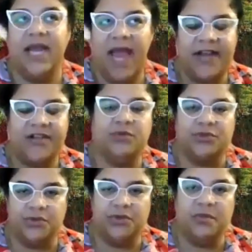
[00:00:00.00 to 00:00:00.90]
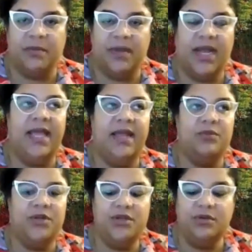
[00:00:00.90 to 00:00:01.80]
like that actual true commitment.
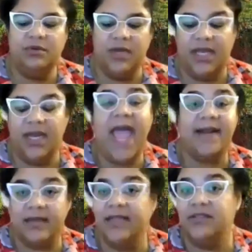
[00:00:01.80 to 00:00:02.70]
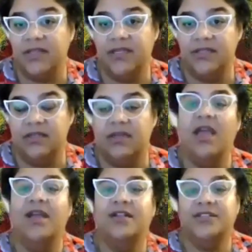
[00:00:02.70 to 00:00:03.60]
And when you enact
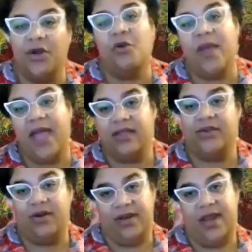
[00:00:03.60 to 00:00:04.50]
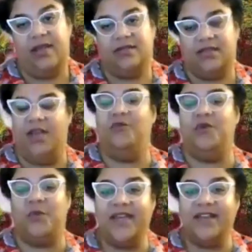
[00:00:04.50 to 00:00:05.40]
legislation, don't go back in 30 days and
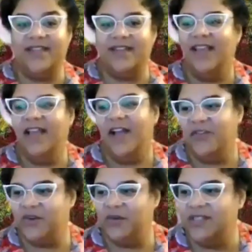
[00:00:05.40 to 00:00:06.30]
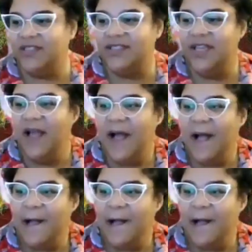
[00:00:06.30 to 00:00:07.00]
repeal it, of course.